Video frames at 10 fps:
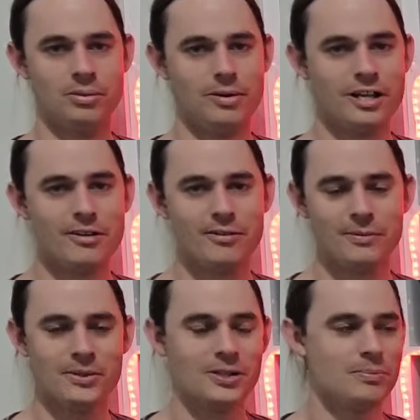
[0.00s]
whatever
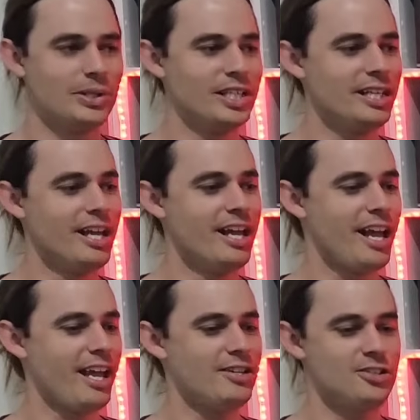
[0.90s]
it might be,
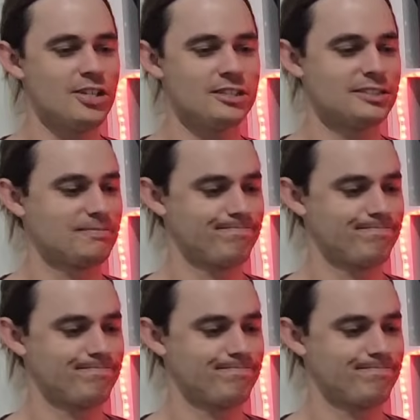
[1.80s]
and just